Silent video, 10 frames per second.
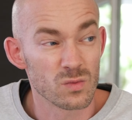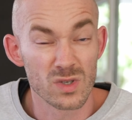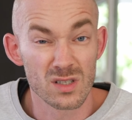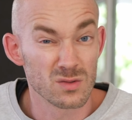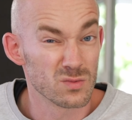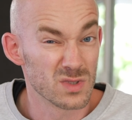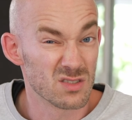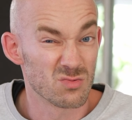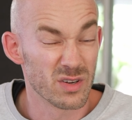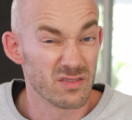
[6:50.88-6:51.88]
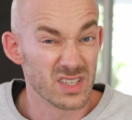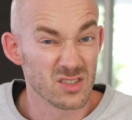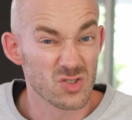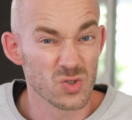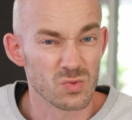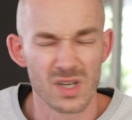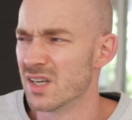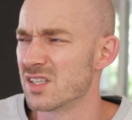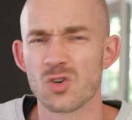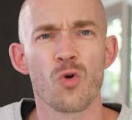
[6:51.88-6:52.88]
that will be revealed soon.
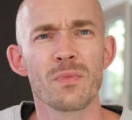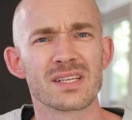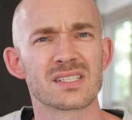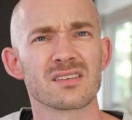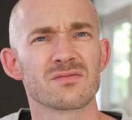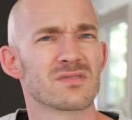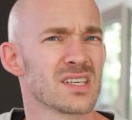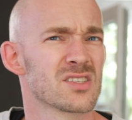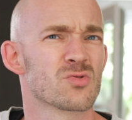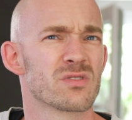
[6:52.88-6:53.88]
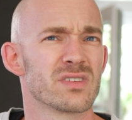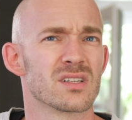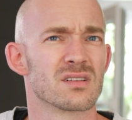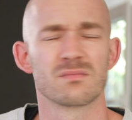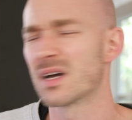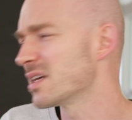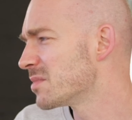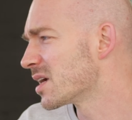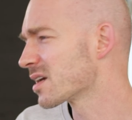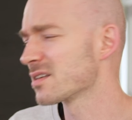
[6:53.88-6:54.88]
So many things to reveal.
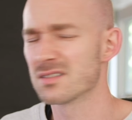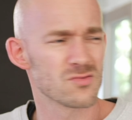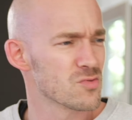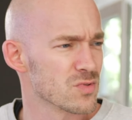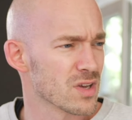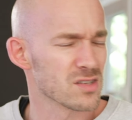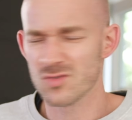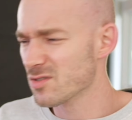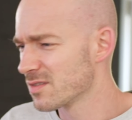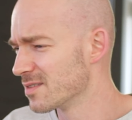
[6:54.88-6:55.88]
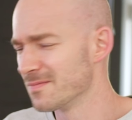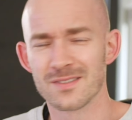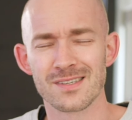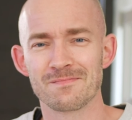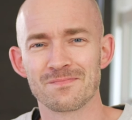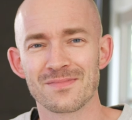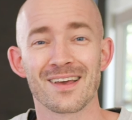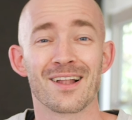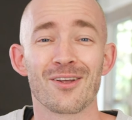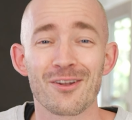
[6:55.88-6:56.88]
Streaming locations.
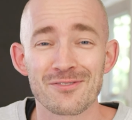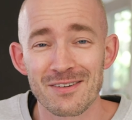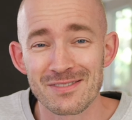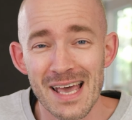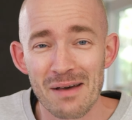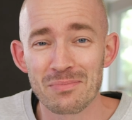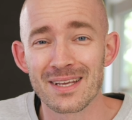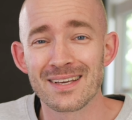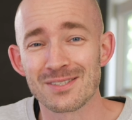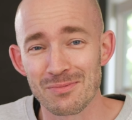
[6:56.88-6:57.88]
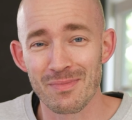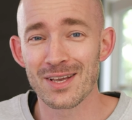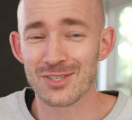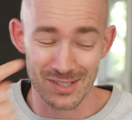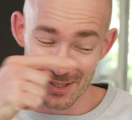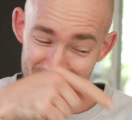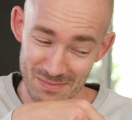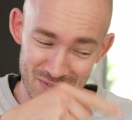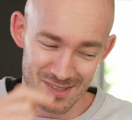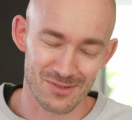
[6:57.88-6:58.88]
A lot of stuff is happening, so make sure you
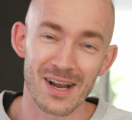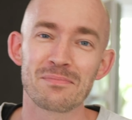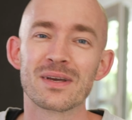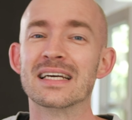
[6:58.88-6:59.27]
subscribe,